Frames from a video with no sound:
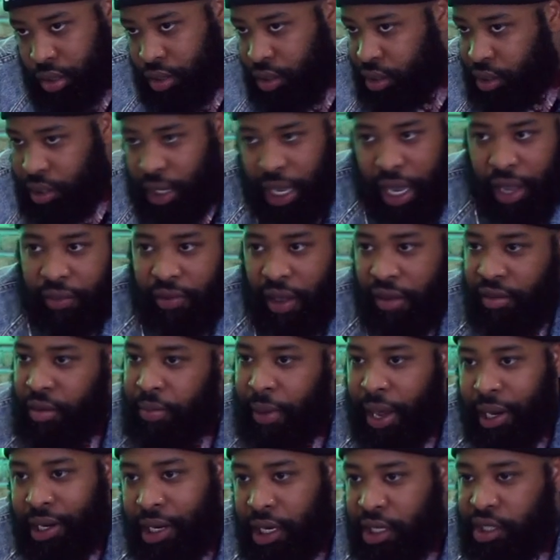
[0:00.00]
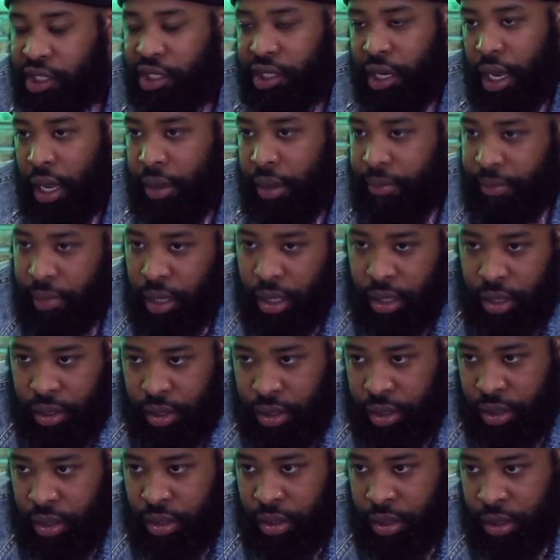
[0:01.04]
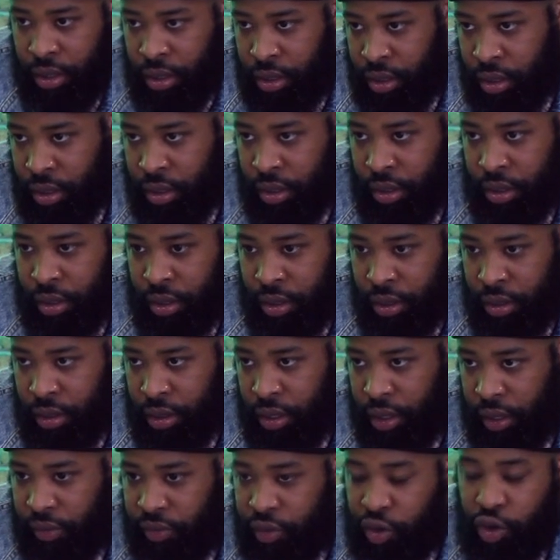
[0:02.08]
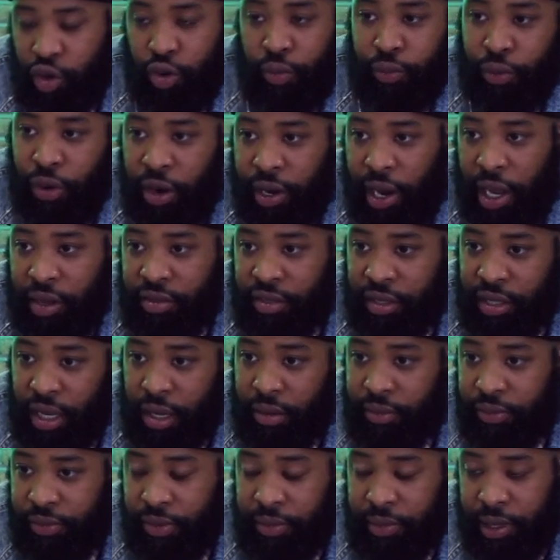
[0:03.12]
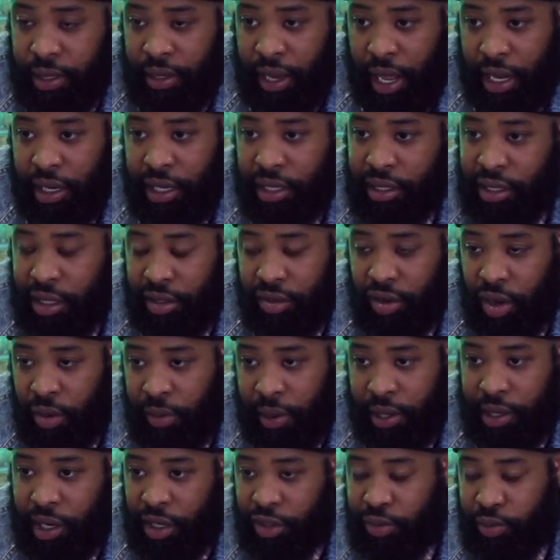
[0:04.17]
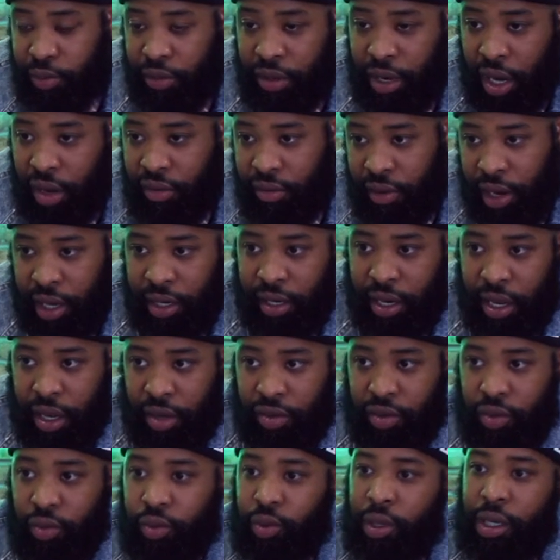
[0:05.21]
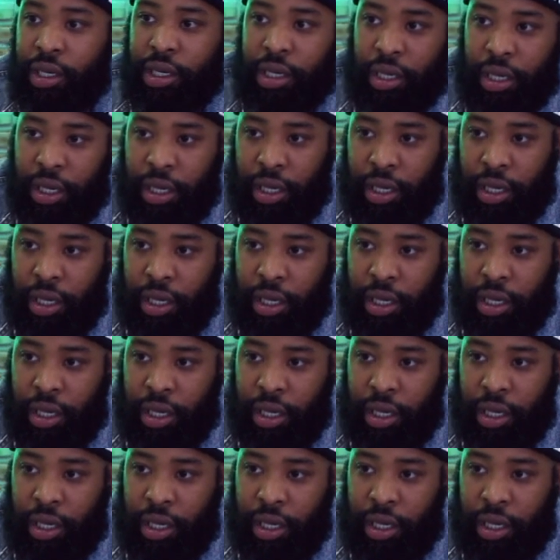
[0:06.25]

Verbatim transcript: Just gave everybody a gem. If you brought out something from the 90s that nobody else brought out right now, you won.